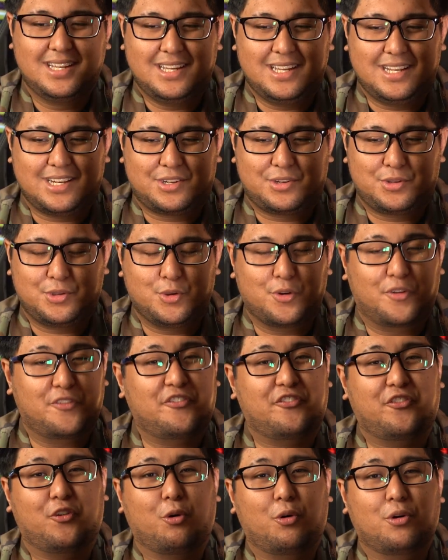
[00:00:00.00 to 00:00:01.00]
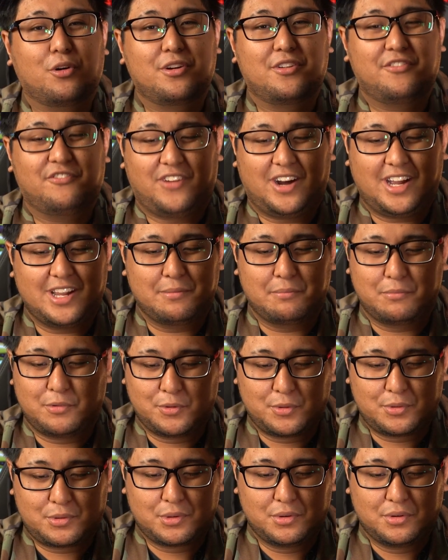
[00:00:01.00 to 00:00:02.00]
and to your phone via
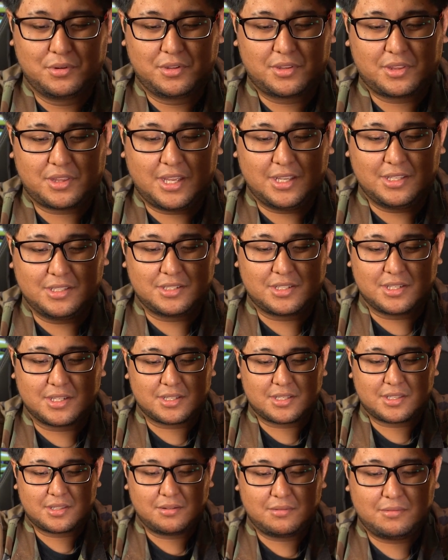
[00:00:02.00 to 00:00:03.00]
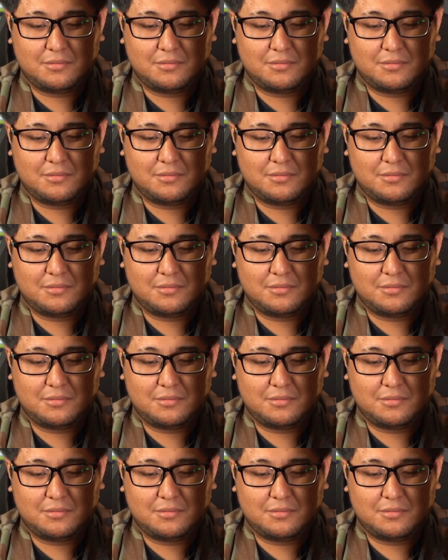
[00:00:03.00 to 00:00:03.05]
Bluetooth, and just